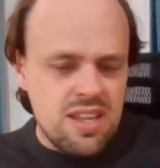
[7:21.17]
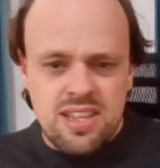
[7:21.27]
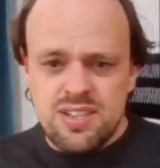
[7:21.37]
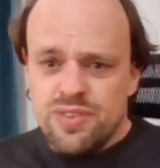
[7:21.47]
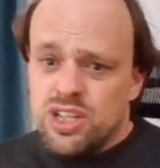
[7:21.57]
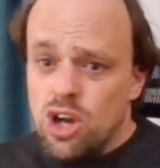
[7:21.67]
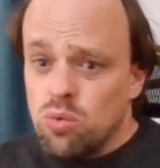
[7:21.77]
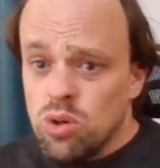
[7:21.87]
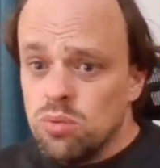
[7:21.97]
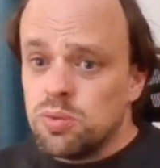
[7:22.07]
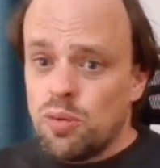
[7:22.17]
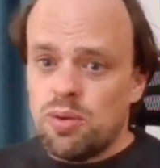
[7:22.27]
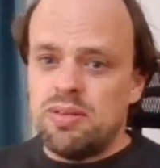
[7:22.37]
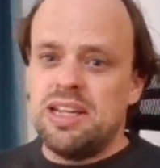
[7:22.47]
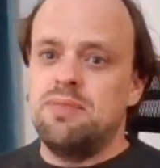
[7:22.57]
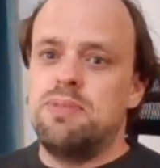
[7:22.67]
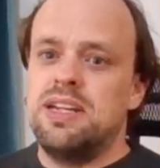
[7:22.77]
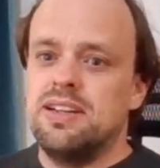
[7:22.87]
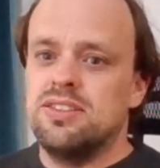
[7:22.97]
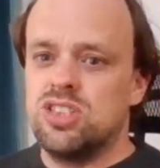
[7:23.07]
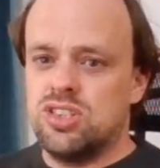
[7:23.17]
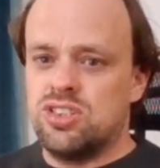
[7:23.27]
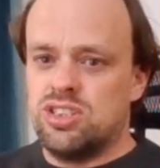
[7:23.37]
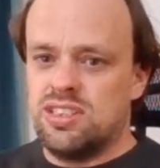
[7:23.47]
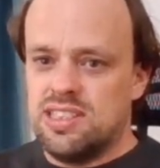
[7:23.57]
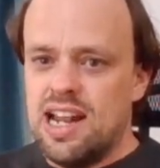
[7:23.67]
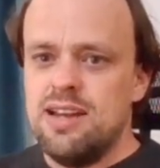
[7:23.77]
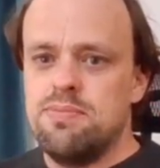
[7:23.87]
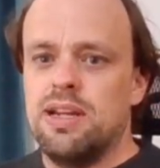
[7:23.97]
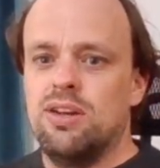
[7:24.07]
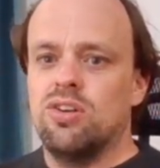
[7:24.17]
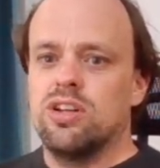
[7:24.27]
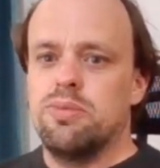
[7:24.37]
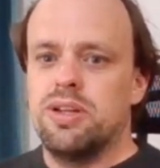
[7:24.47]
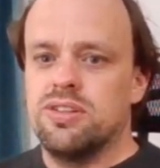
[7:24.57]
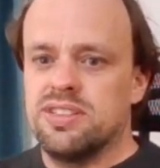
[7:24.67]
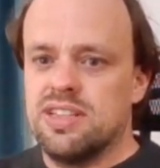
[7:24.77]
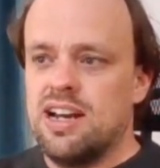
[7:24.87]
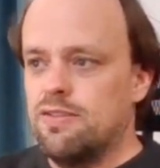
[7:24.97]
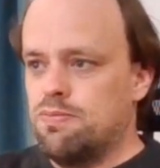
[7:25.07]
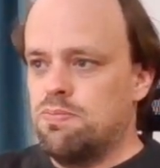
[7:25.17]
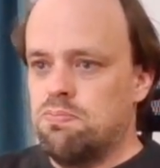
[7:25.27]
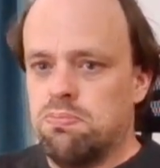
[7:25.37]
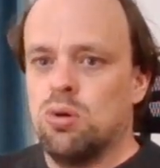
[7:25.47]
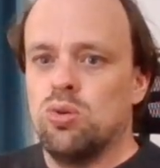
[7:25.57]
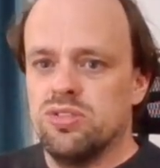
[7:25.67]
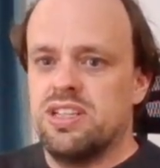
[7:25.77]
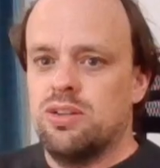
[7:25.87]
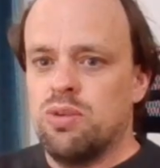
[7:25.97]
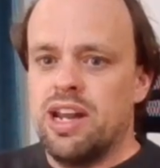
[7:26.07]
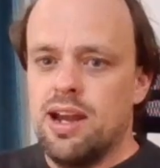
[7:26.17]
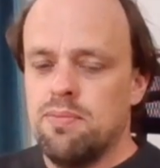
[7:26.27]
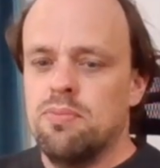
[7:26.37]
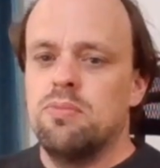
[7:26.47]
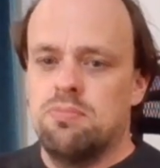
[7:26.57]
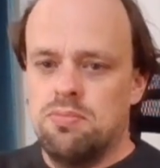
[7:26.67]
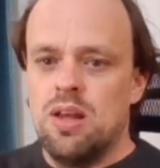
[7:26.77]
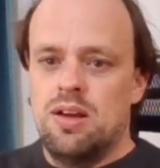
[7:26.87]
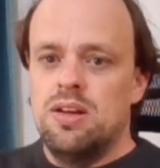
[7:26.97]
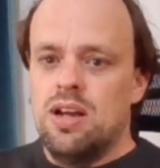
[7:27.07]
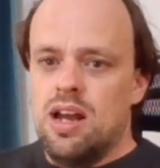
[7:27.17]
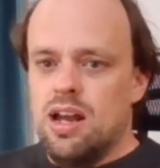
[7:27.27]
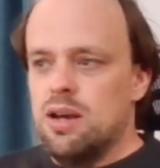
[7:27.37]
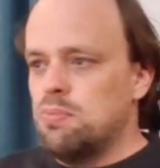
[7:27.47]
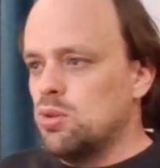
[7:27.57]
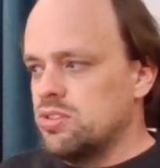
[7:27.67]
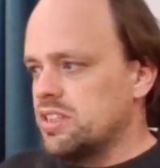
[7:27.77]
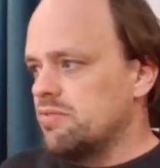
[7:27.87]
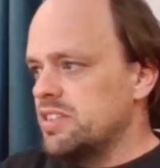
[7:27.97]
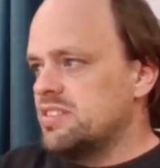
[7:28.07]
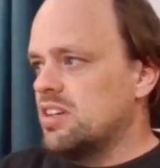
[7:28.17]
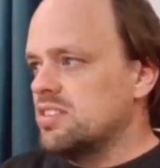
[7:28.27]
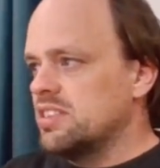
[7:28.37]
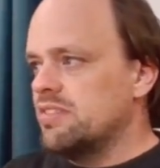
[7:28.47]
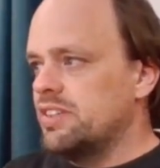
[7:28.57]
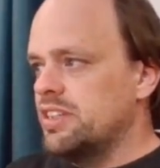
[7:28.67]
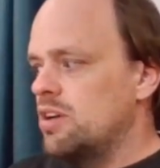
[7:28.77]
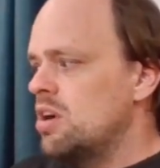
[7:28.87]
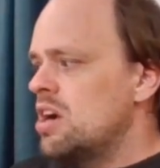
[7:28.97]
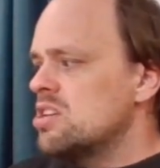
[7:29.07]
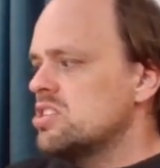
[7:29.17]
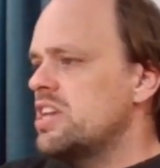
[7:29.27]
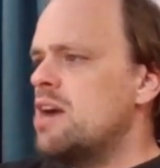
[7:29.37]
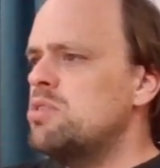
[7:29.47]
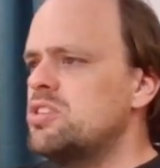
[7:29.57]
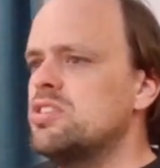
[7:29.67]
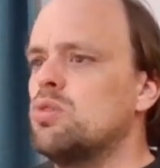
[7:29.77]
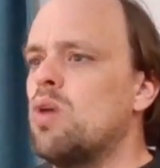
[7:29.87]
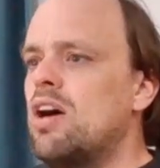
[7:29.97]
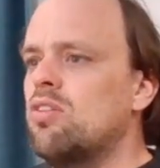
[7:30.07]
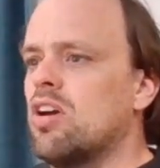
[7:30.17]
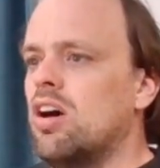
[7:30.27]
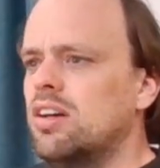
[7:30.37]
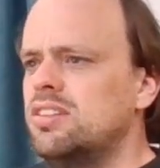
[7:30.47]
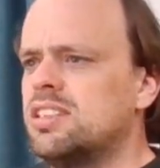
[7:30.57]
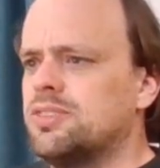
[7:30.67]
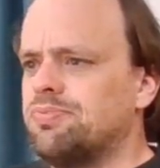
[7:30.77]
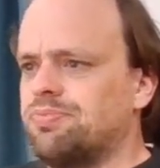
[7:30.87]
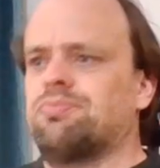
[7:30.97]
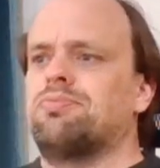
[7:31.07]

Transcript: This video will probably be a slight bit longer because I've paused it when I'm pausing and restarting the video. So now we're doing the wildcards.